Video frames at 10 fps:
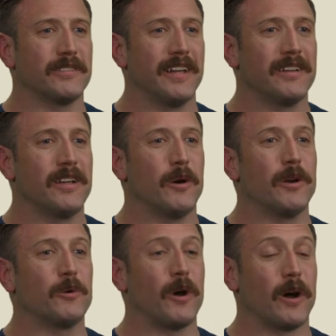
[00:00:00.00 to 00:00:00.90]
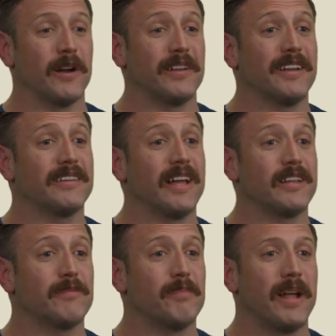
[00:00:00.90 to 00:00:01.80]
things going wrong. And it's not
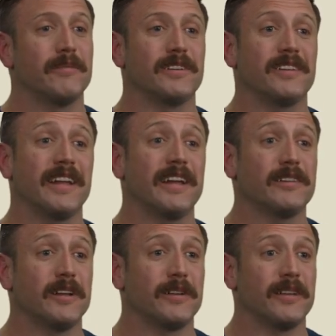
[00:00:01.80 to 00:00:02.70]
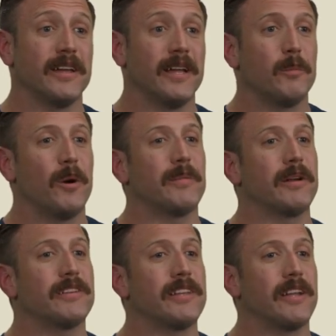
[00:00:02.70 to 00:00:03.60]
just privacy either. What
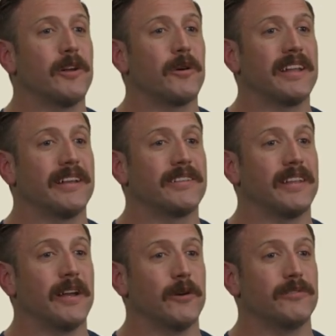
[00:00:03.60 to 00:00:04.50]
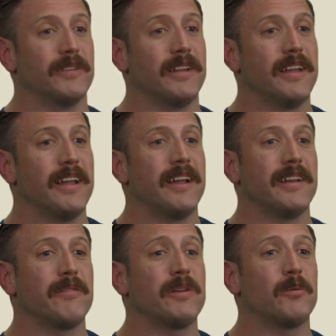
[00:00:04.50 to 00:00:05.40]
about security itself?
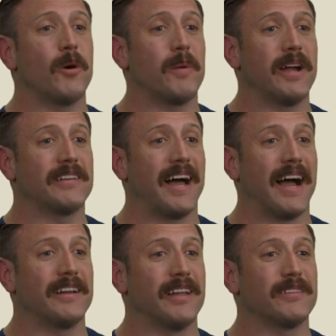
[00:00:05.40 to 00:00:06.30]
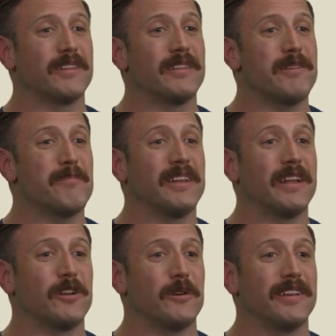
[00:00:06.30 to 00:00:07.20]
Giving robots access to these
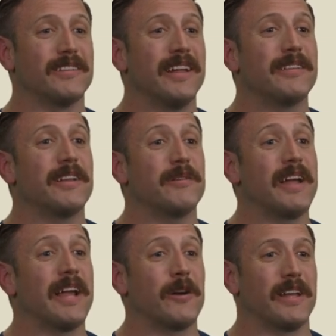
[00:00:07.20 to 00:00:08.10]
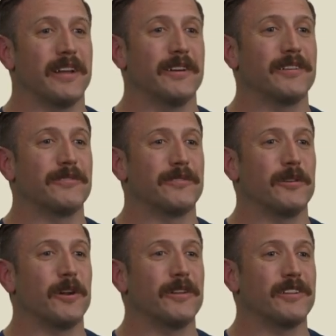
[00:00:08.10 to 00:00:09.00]
potentially sensitive areas,
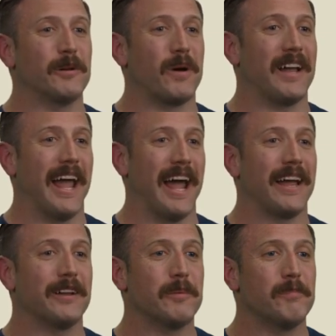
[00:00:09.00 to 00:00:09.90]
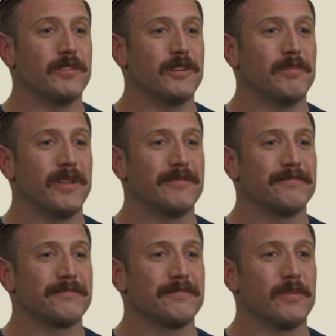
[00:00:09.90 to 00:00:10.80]
couldn't someone hack them or something?
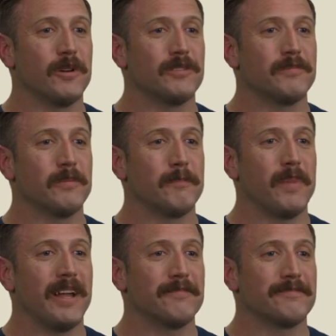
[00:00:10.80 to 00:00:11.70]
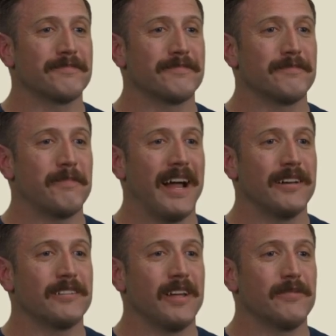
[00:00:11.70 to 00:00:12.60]
Use them for, like, bad
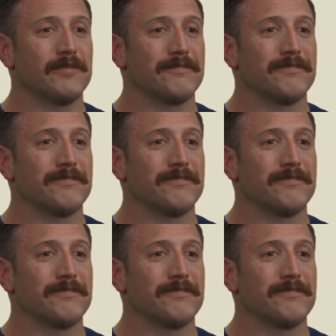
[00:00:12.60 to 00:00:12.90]
stuff?